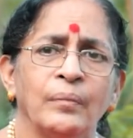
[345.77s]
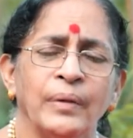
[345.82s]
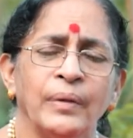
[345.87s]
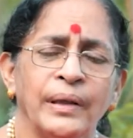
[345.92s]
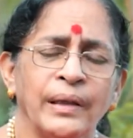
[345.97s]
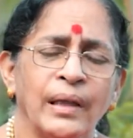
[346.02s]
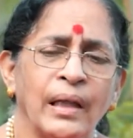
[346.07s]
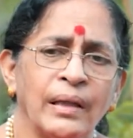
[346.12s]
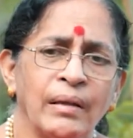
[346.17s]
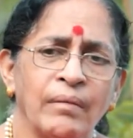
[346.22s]

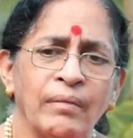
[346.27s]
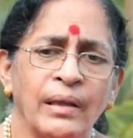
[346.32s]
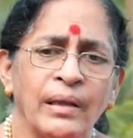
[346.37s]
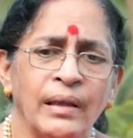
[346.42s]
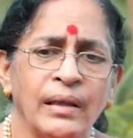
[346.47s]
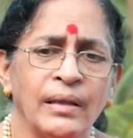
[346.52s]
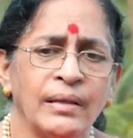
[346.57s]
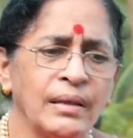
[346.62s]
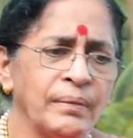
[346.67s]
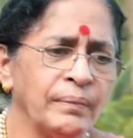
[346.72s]
In
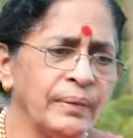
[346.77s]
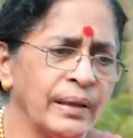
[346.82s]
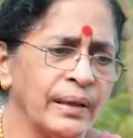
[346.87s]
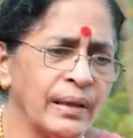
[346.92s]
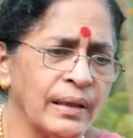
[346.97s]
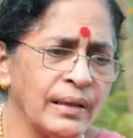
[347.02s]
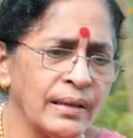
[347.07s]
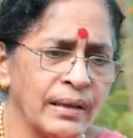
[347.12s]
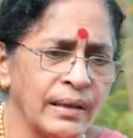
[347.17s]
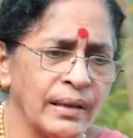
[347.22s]
Ayurveda itself,
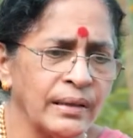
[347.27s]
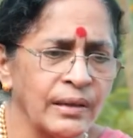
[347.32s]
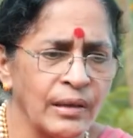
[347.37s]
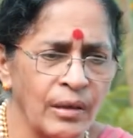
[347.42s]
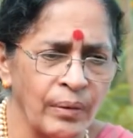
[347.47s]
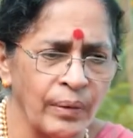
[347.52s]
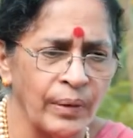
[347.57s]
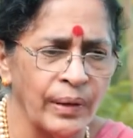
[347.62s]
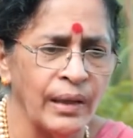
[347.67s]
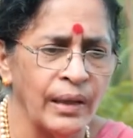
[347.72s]
there is a
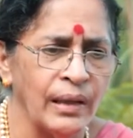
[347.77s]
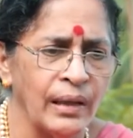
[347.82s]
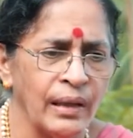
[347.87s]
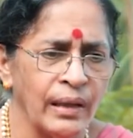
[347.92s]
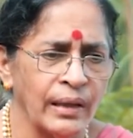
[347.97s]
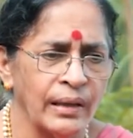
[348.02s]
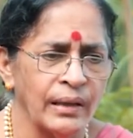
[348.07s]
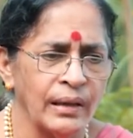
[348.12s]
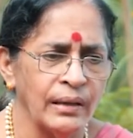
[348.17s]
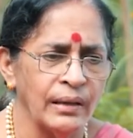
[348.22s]
slogan
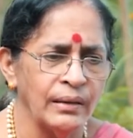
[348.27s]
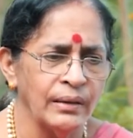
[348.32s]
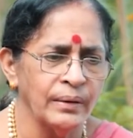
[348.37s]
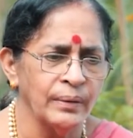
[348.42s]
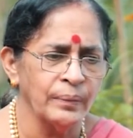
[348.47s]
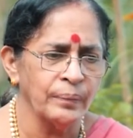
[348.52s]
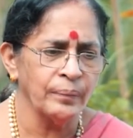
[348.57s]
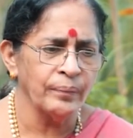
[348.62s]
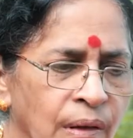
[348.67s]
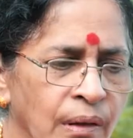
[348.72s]
like that.
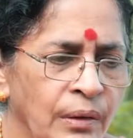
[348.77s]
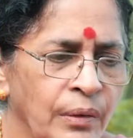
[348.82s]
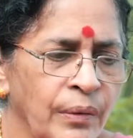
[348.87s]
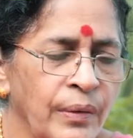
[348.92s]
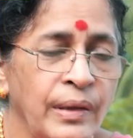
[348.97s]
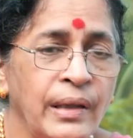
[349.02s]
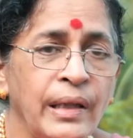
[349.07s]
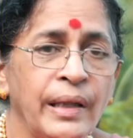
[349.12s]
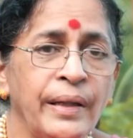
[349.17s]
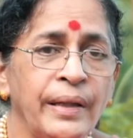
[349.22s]

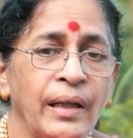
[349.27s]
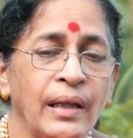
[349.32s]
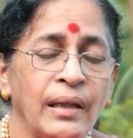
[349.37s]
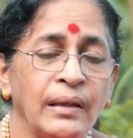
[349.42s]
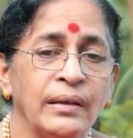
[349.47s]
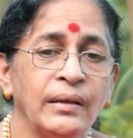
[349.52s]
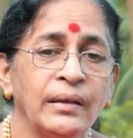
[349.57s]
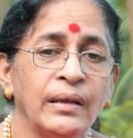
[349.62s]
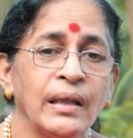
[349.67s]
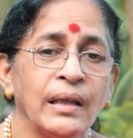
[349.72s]
Tulya
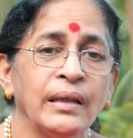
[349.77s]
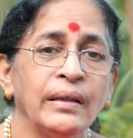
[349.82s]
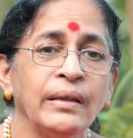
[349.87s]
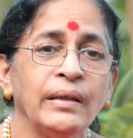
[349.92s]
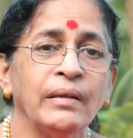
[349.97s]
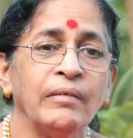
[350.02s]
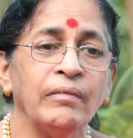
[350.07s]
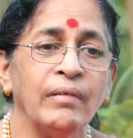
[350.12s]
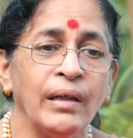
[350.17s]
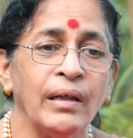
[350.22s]
Ratrin
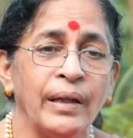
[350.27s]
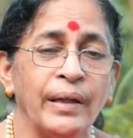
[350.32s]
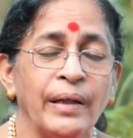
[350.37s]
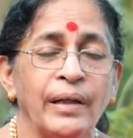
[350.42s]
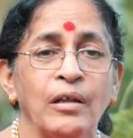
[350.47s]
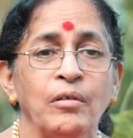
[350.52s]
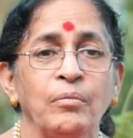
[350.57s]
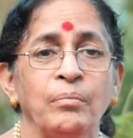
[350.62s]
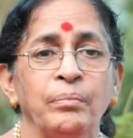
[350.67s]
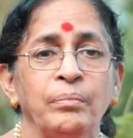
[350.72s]

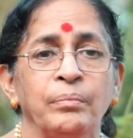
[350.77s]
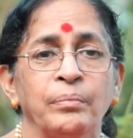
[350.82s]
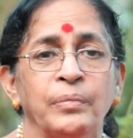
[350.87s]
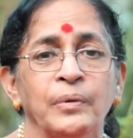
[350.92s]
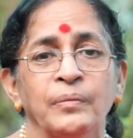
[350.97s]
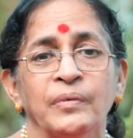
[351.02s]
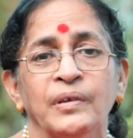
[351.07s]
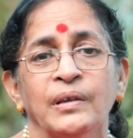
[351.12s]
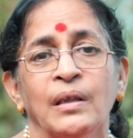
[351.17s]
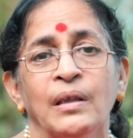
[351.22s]
Divanam
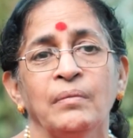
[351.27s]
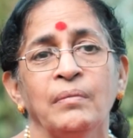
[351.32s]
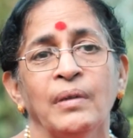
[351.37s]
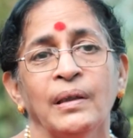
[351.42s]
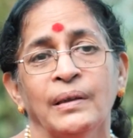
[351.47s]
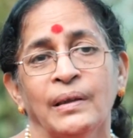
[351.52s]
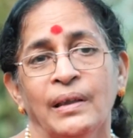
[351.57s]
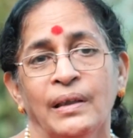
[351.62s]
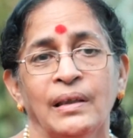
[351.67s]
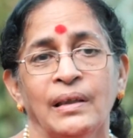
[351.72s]
Pumsam
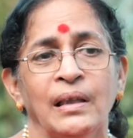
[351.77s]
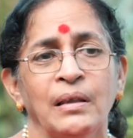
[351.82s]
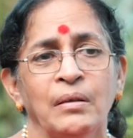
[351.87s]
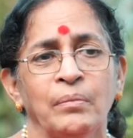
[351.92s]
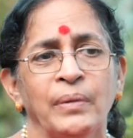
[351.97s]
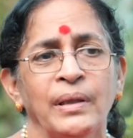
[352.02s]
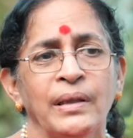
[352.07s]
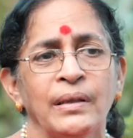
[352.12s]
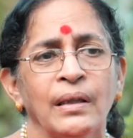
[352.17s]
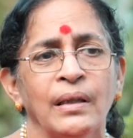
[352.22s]
Andhan. That
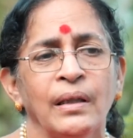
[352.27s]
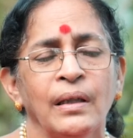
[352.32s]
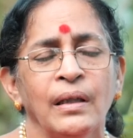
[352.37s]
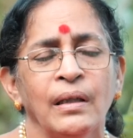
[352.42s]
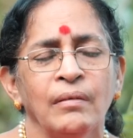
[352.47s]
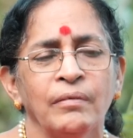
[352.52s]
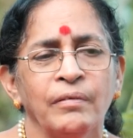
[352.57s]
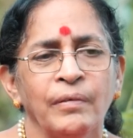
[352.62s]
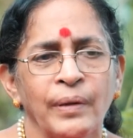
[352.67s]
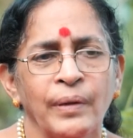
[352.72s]
means,
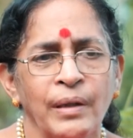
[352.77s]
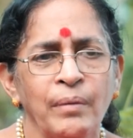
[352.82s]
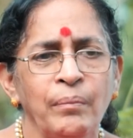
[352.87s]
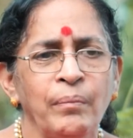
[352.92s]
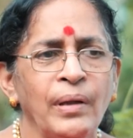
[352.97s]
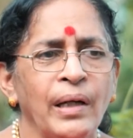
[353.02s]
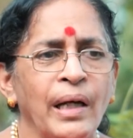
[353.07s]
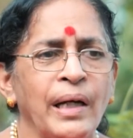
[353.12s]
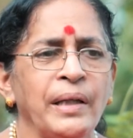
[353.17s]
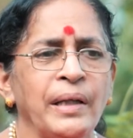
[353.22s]
for a
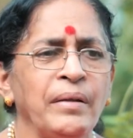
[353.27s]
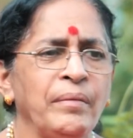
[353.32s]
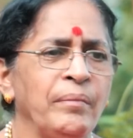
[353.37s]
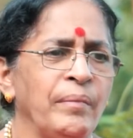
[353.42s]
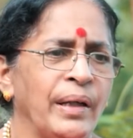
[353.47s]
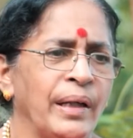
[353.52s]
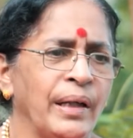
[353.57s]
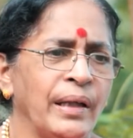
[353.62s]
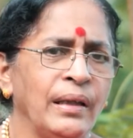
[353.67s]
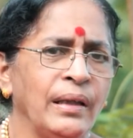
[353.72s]
blind
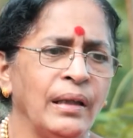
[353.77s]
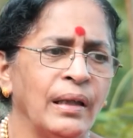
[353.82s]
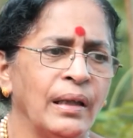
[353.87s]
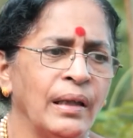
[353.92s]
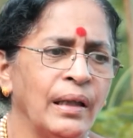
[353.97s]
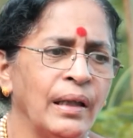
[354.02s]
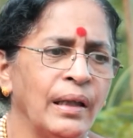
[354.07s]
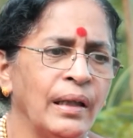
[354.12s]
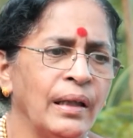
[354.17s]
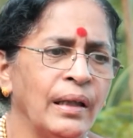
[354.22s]
man,
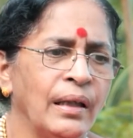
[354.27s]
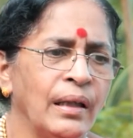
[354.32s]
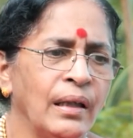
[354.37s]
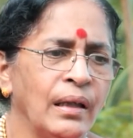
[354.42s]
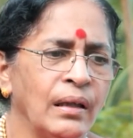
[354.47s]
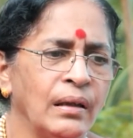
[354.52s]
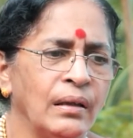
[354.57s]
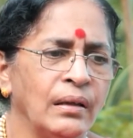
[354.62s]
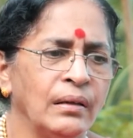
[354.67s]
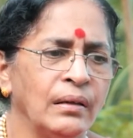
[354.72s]

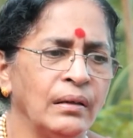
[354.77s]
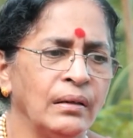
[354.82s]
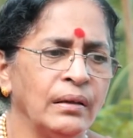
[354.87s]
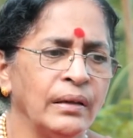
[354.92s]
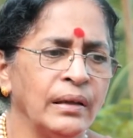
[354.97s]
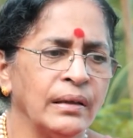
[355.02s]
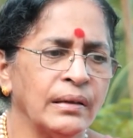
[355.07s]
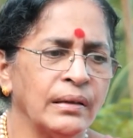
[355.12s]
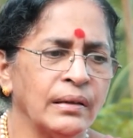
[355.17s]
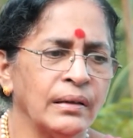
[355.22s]

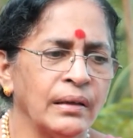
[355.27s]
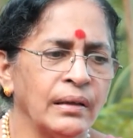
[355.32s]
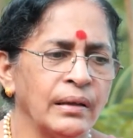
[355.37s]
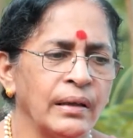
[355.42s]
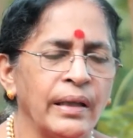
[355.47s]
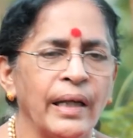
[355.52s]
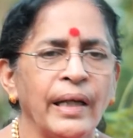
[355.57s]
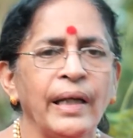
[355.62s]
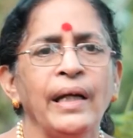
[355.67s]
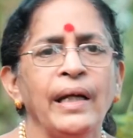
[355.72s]
this
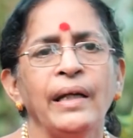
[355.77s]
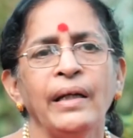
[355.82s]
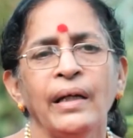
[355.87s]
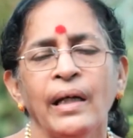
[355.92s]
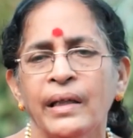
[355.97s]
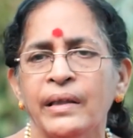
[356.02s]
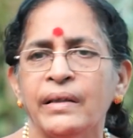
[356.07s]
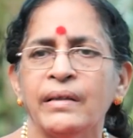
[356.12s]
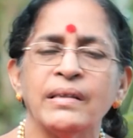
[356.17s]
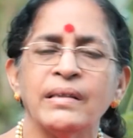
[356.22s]
day and
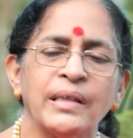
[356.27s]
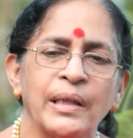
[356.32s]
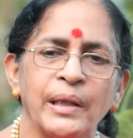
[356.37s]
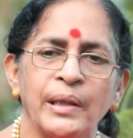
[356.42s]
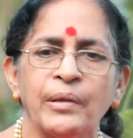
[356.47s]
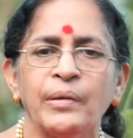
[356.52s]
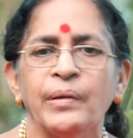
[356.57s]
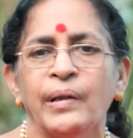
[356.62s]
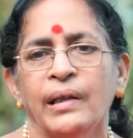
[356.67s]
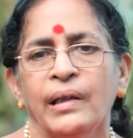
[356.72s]
night is
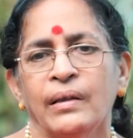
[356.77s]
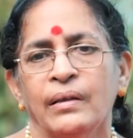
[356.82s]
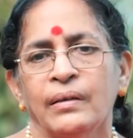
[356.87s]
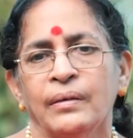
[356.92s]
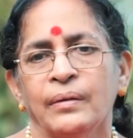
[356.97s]
equal.